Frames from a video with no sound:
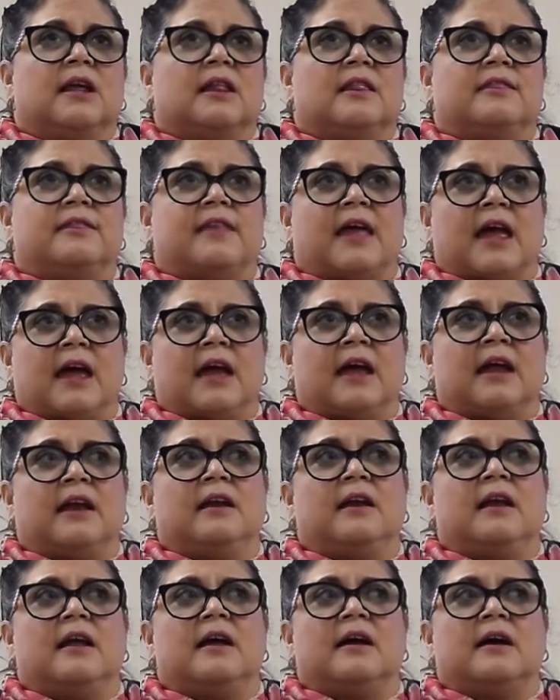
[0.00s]

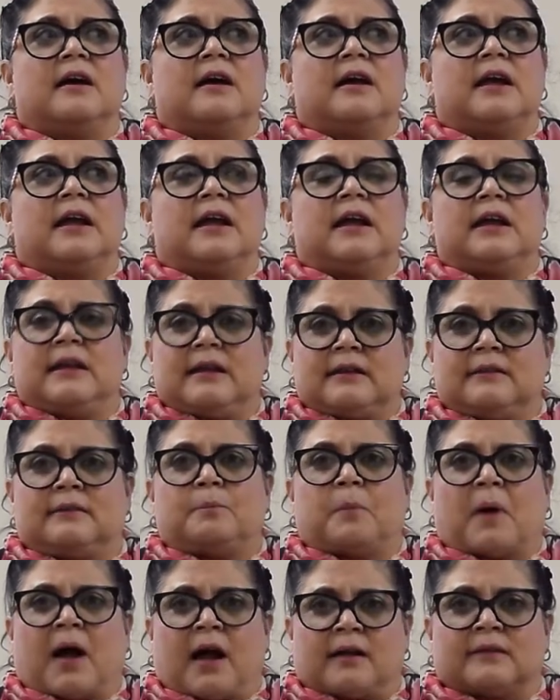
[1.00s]
then it is
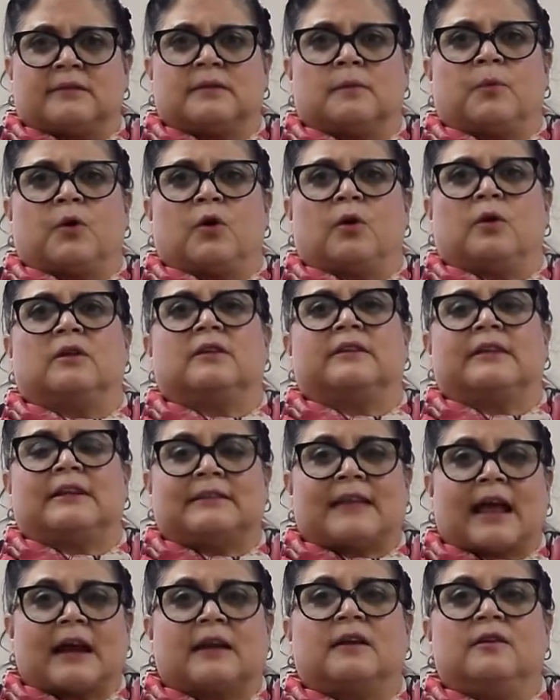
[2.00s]
possible
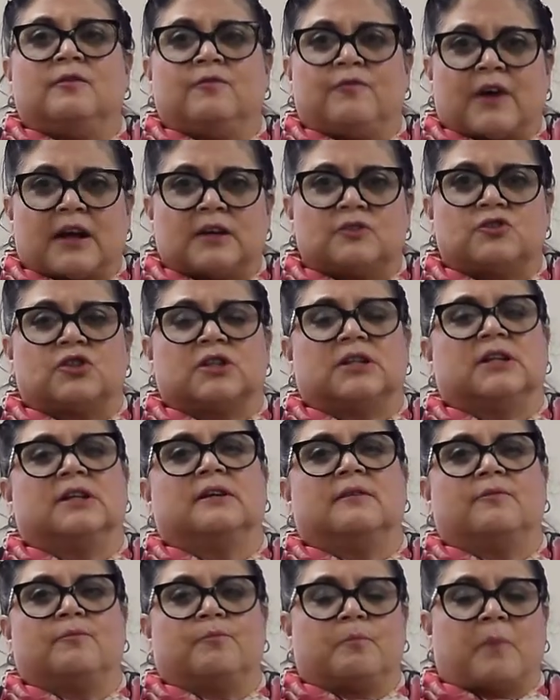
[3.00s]
that that
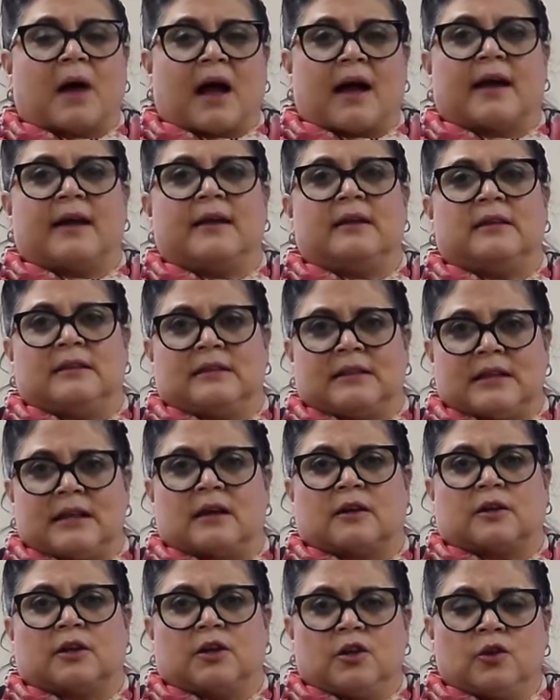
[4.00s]
confession by the
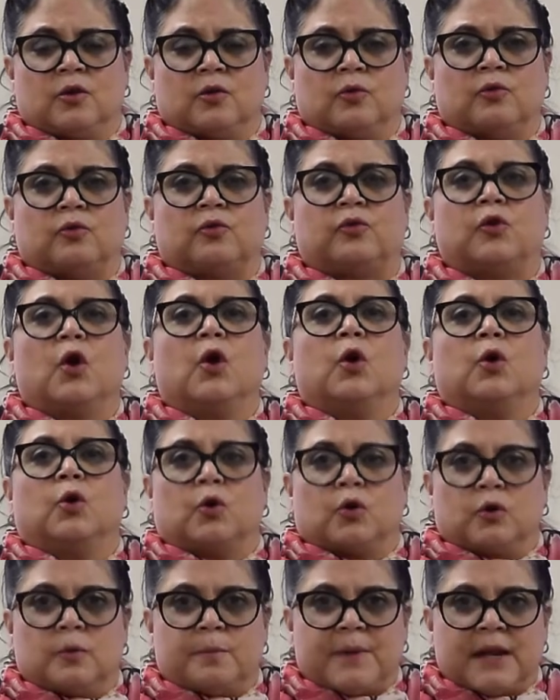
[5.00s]
accused
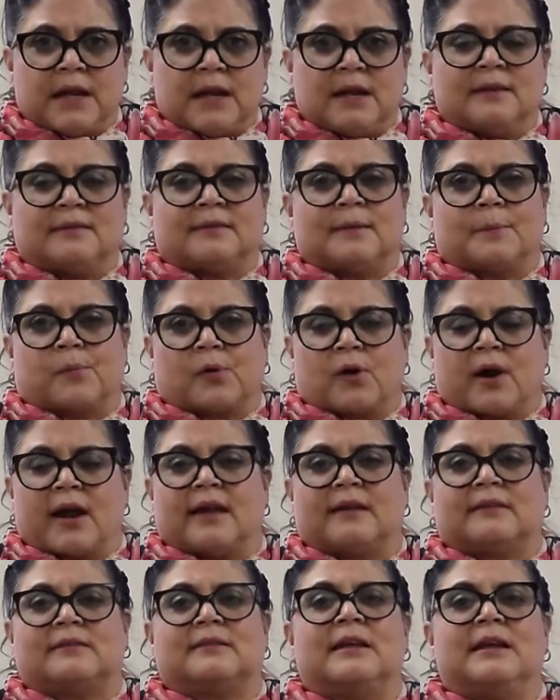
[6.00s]
could be
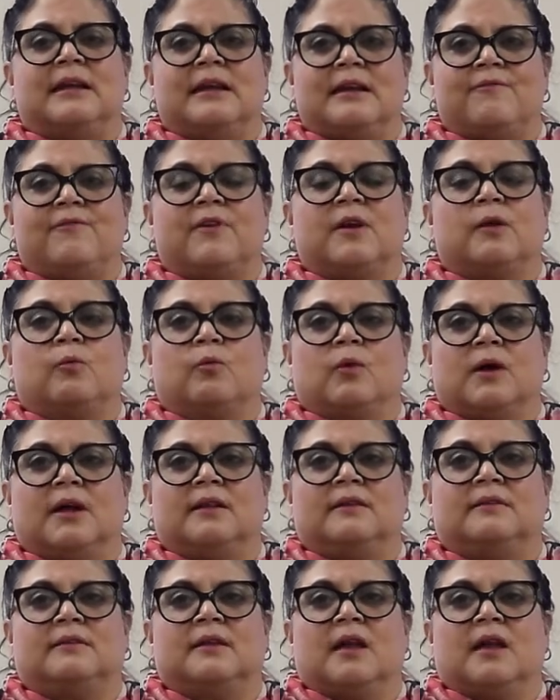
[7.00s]
suppressed if it was